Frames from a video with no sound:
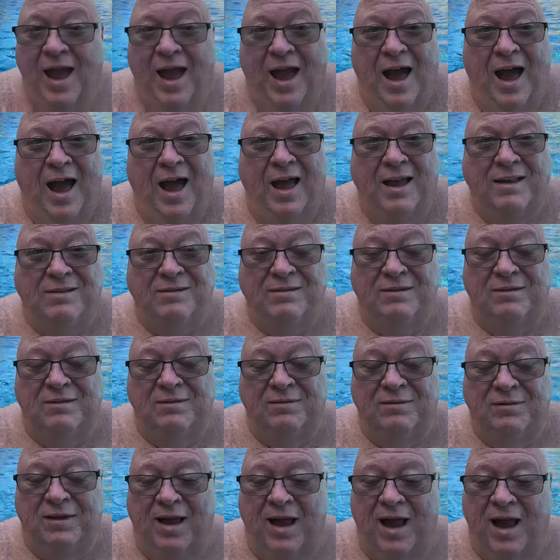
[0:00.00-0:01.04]
I
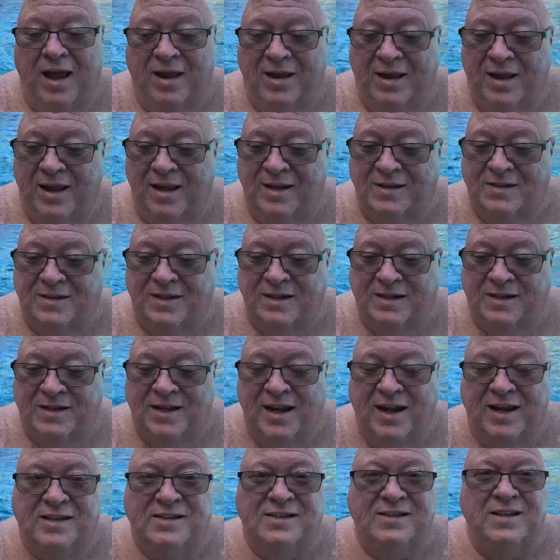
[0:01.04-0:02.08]
guess it
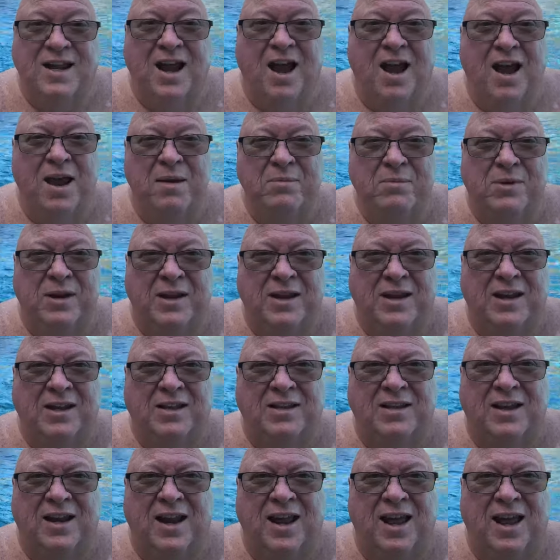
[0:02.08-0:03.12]
takes time to get
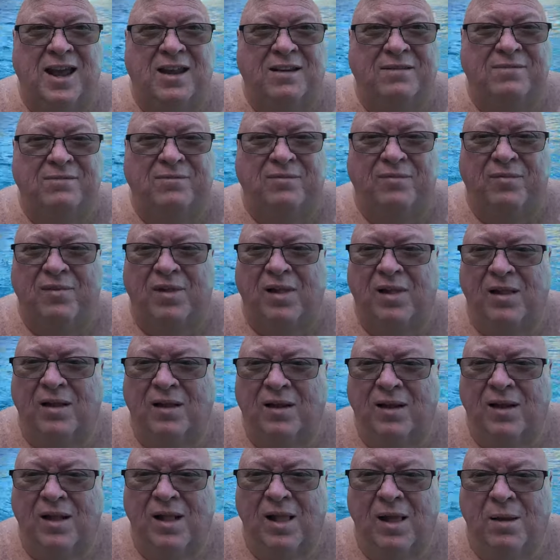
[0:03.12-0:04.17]
to that.
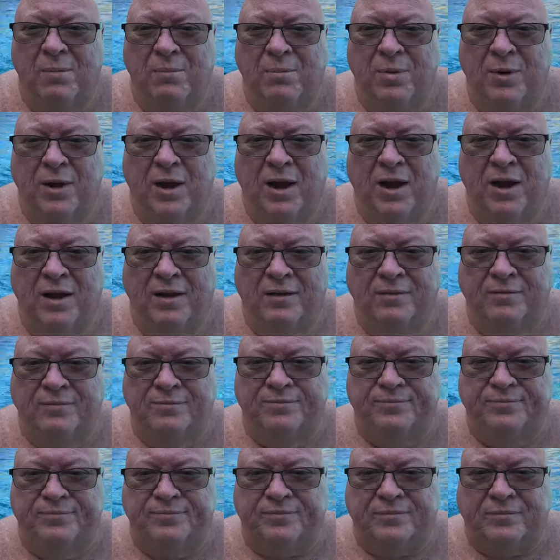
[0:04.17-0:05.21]
But
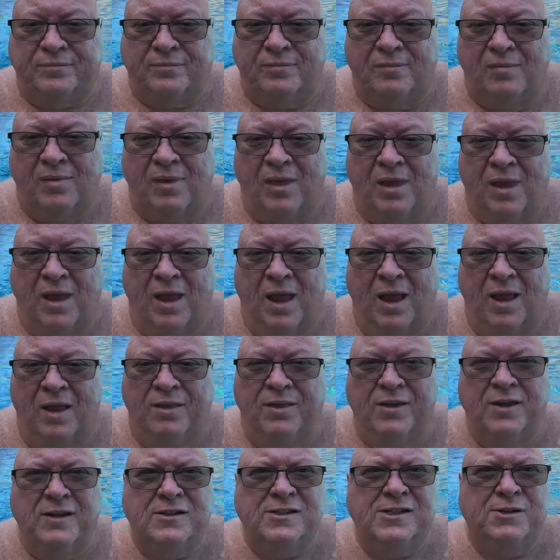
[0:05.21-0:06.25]

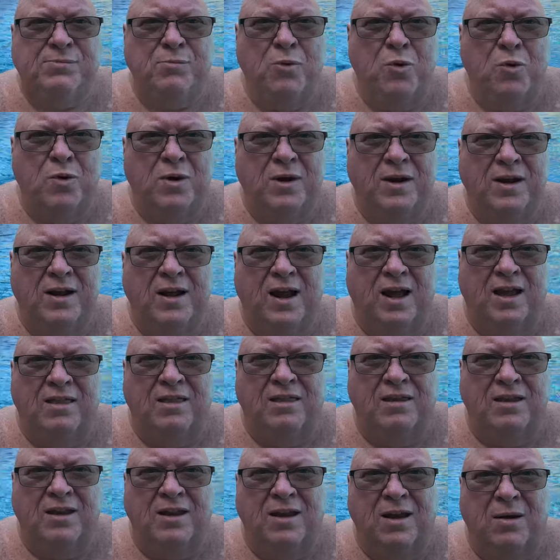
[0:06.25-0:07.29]
this morning, I
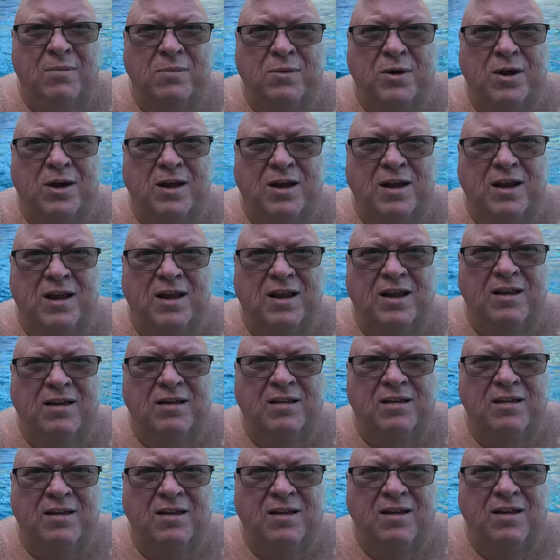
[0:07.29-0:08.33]
think I'm going to
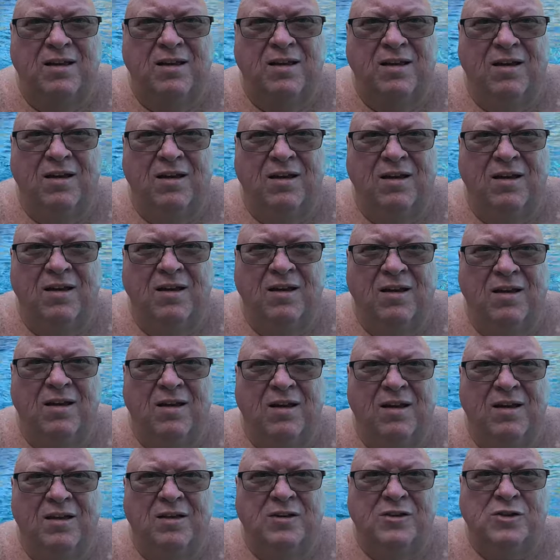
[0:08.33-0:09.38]

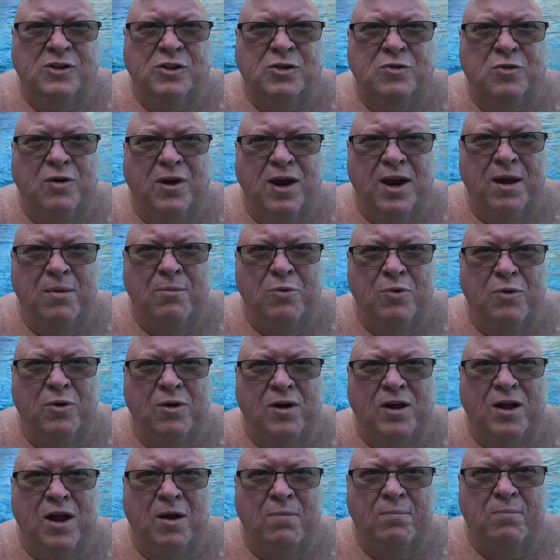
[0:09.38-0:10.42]
scramble
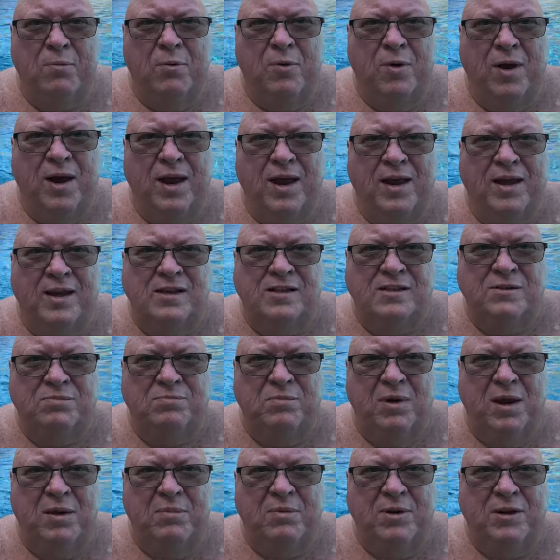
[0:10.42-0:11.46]
a couple eggs,
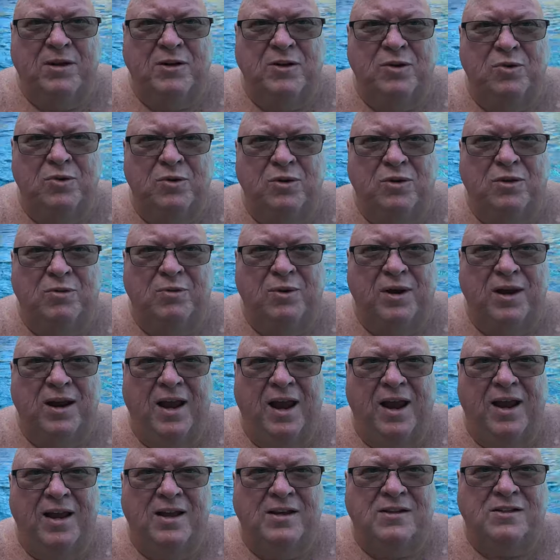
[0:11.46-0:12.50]
maybe two or three
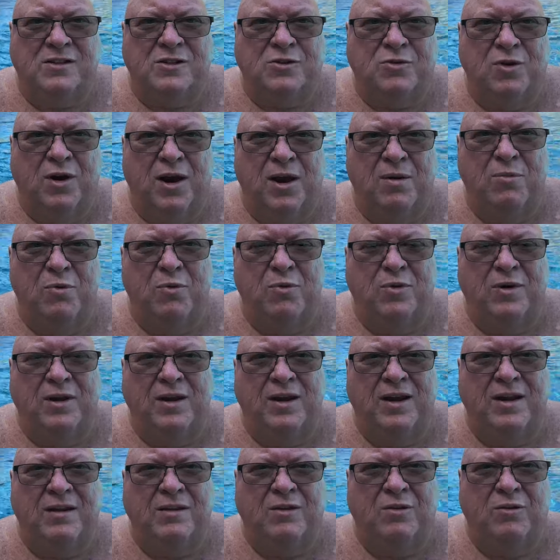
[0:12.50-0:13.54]
eggs, scramble and
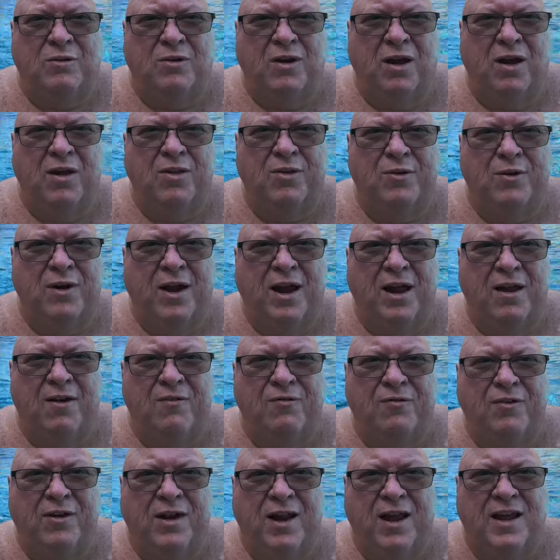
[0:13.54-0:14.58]
eat the other
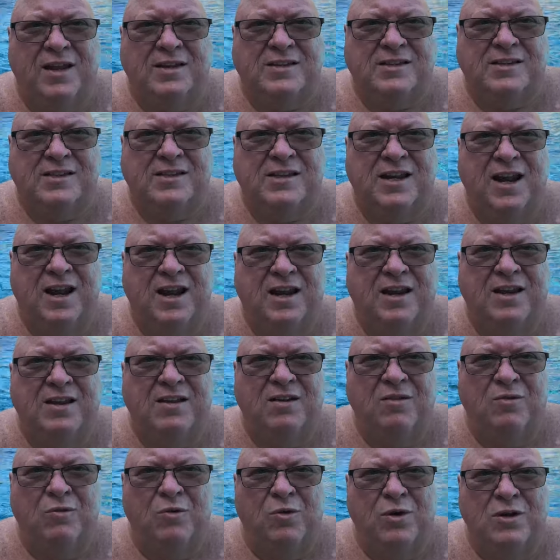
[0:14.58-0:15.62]
half of that steak
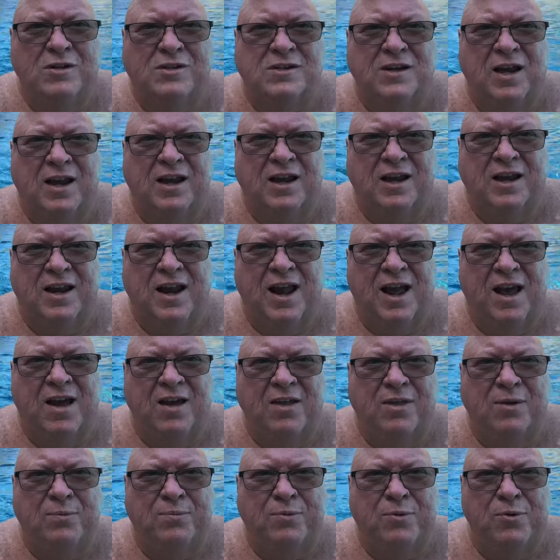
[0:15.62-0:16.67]
once I get
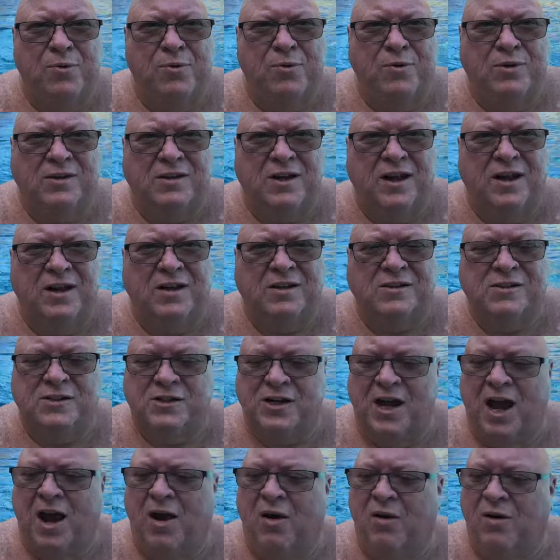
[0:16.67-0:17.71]
out of the pool and take a
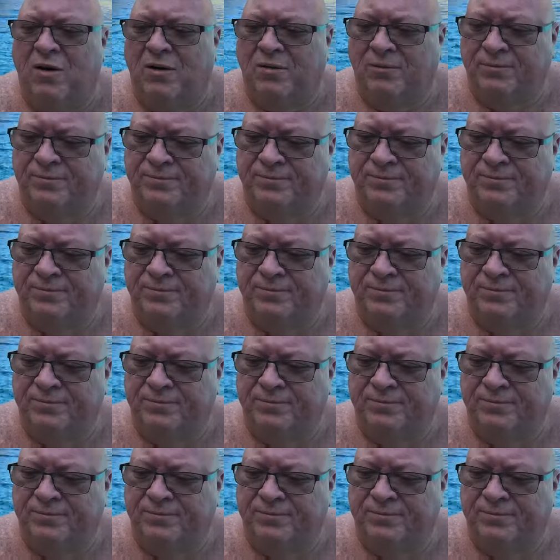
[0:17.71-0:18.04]
shower.